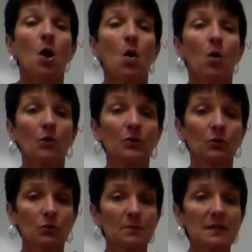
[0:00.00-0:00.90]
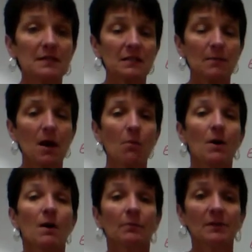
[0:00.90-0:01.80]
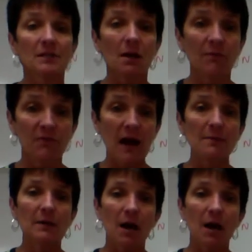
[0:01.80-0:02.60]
or the group needs some help, please come find me.